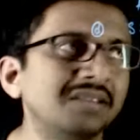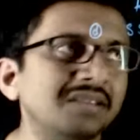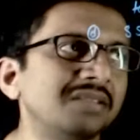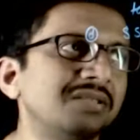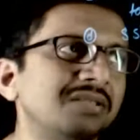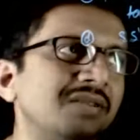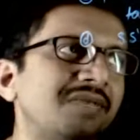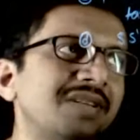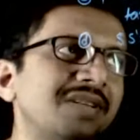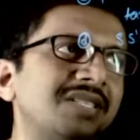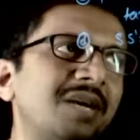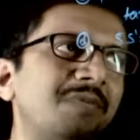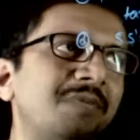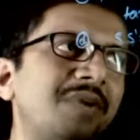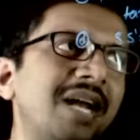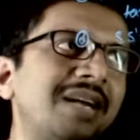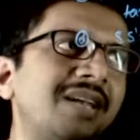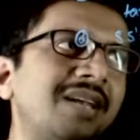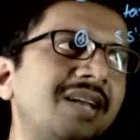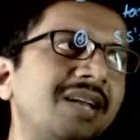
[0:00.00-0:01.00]
So if I
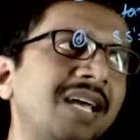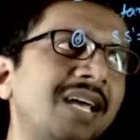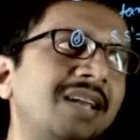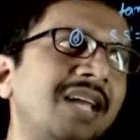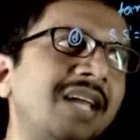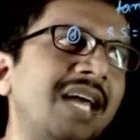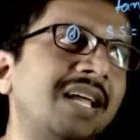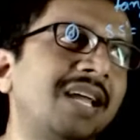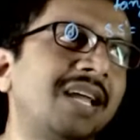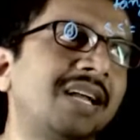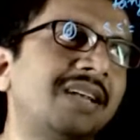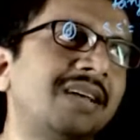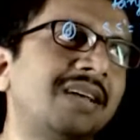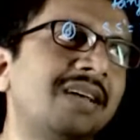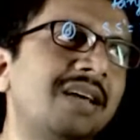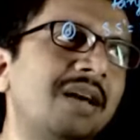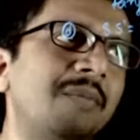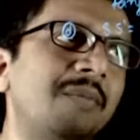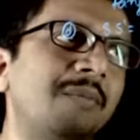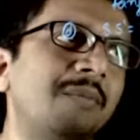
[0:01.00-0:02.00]
subtract a nine, I get
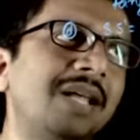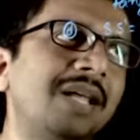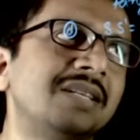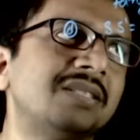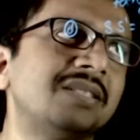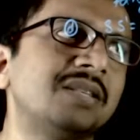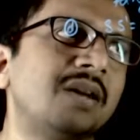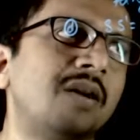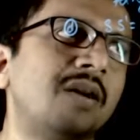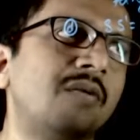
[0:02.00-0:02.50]
plus